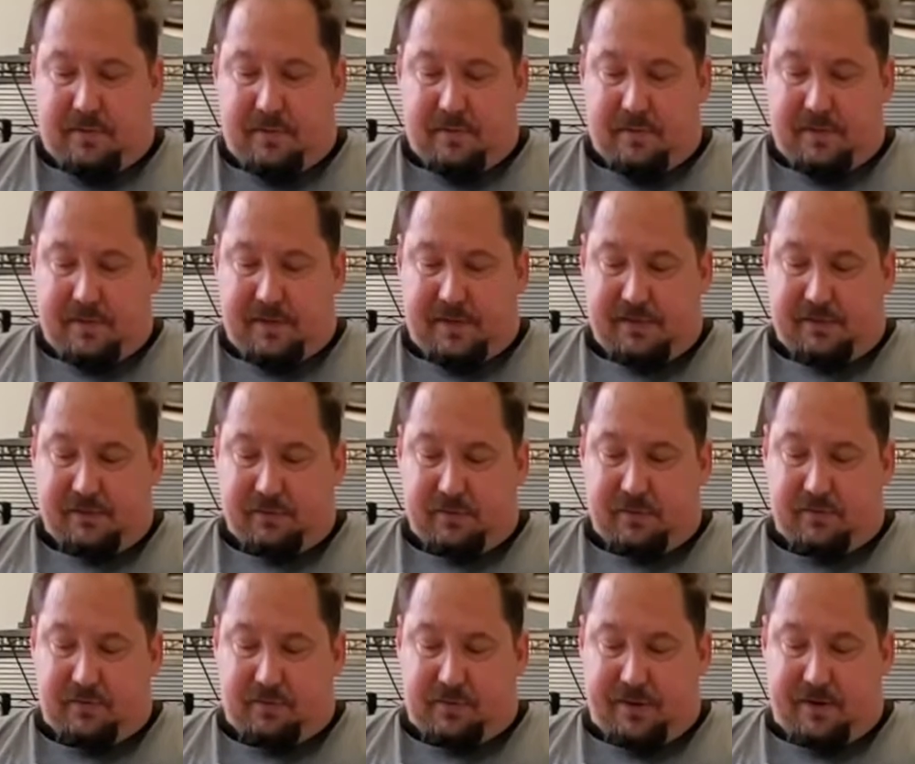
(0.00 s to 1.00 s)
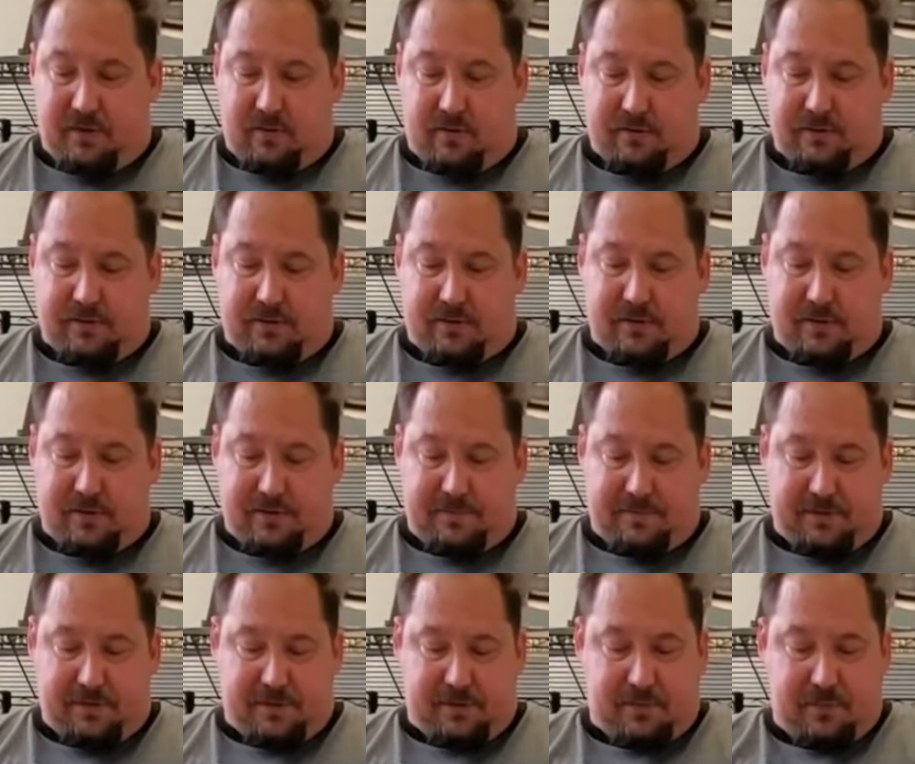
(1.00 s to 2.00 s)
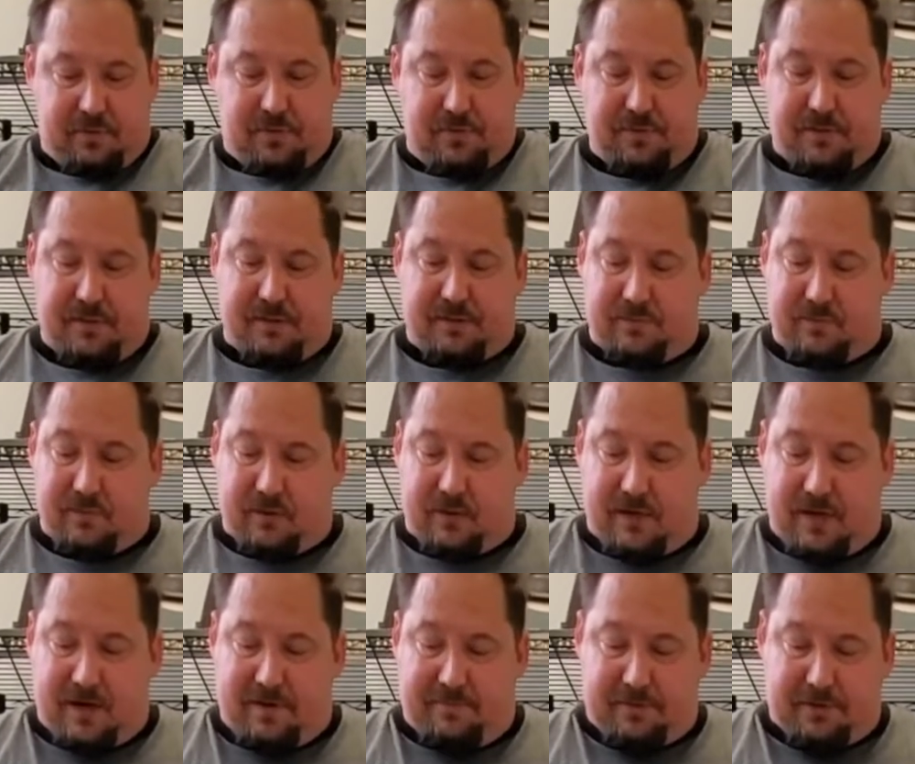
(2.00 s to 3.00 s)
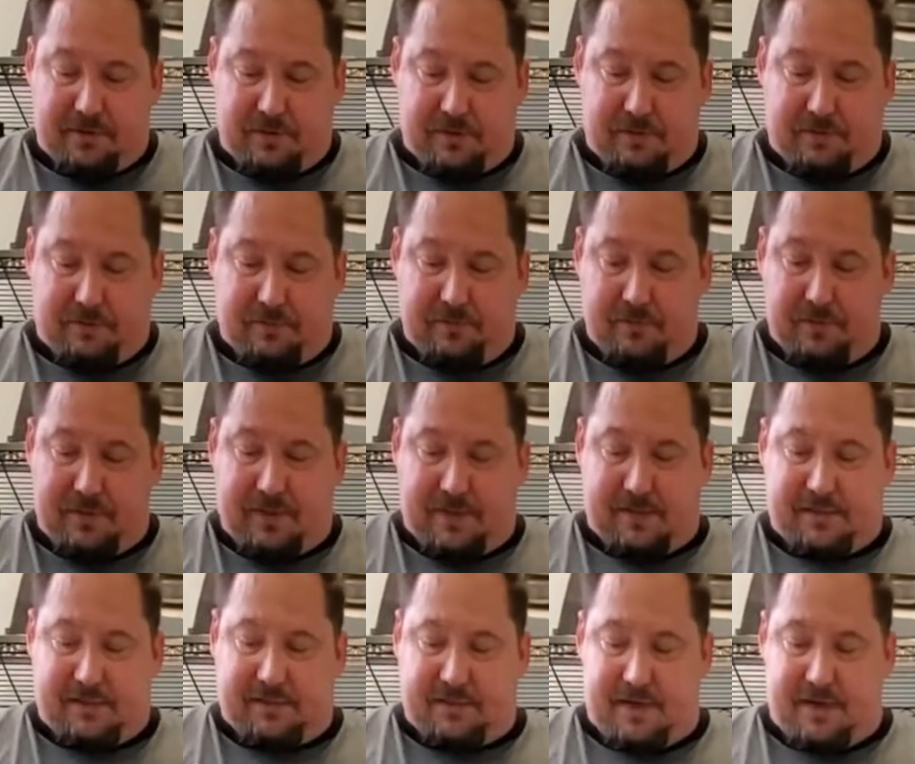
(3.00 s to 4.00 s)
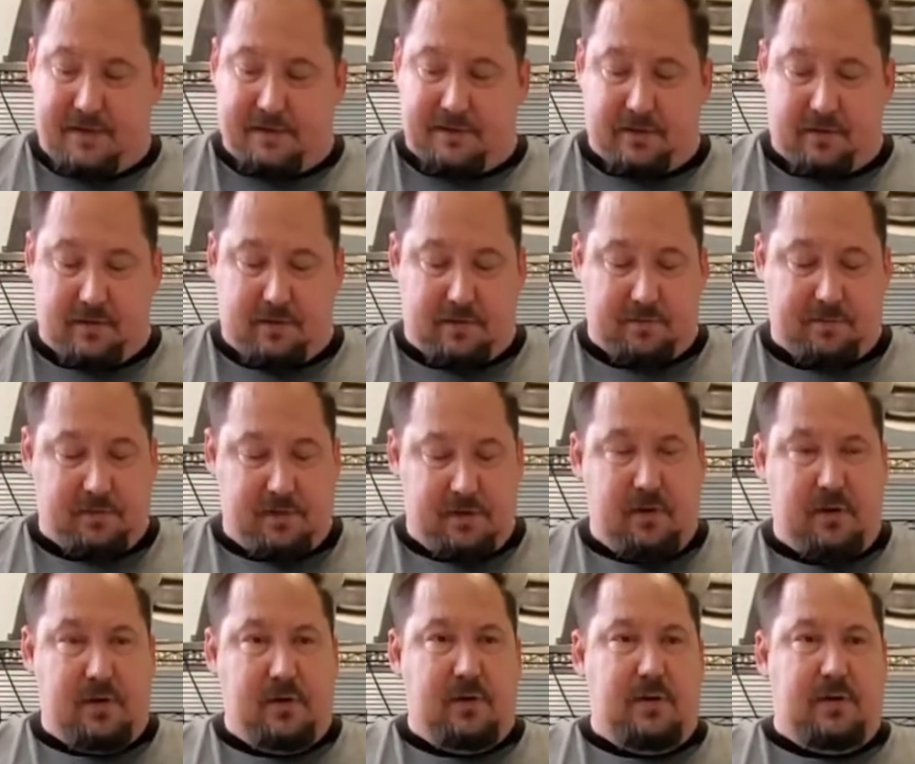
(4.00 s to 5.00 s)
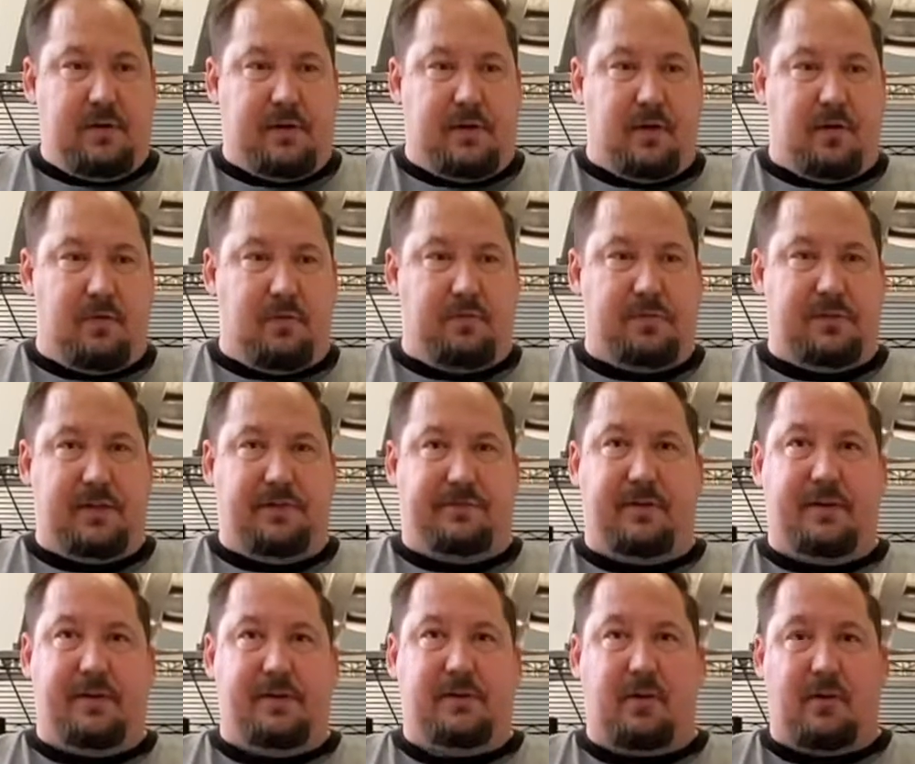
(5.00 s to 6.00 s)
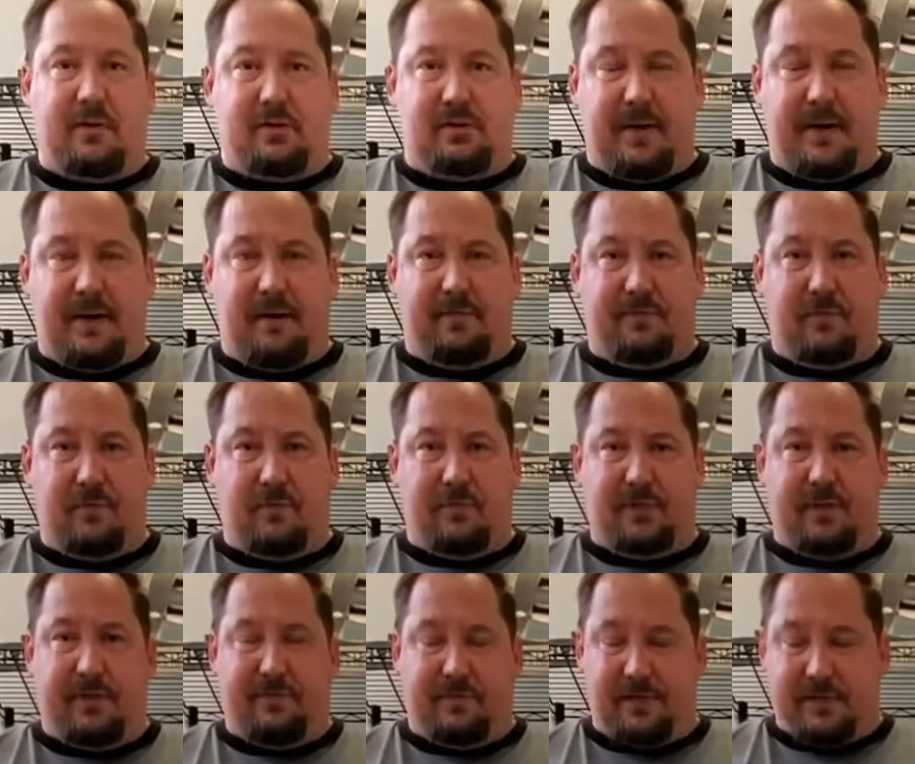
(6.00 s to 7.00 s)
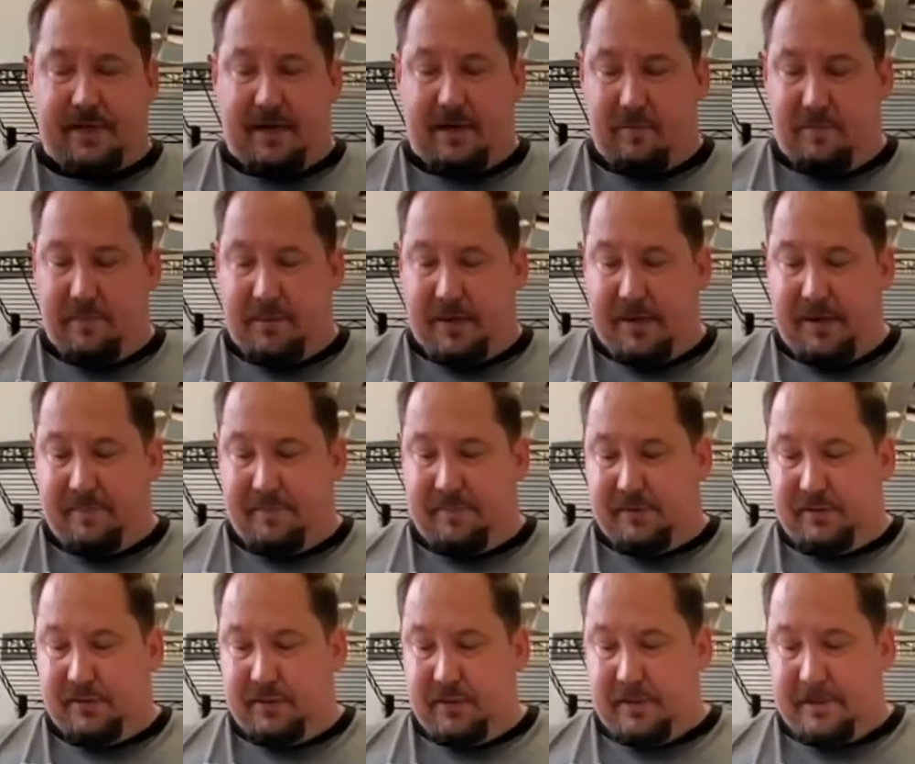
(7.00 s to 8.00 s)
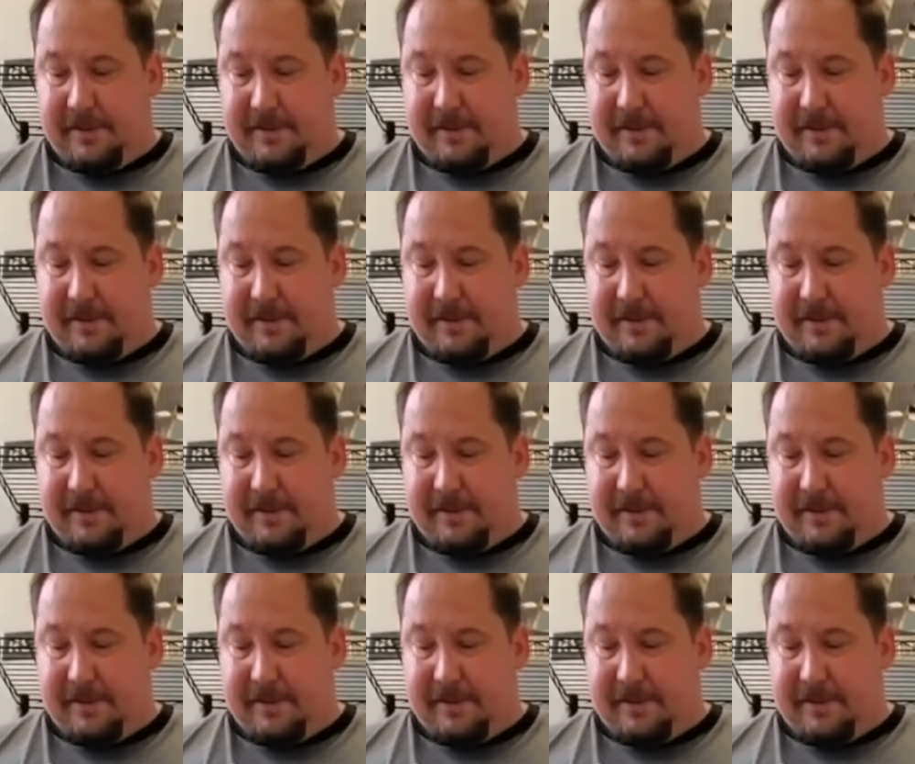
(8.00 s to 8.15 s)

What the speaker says: these are a great alternative to someone who doesn't want to have to go through the extent of different exhaust manifolds, different downpipes.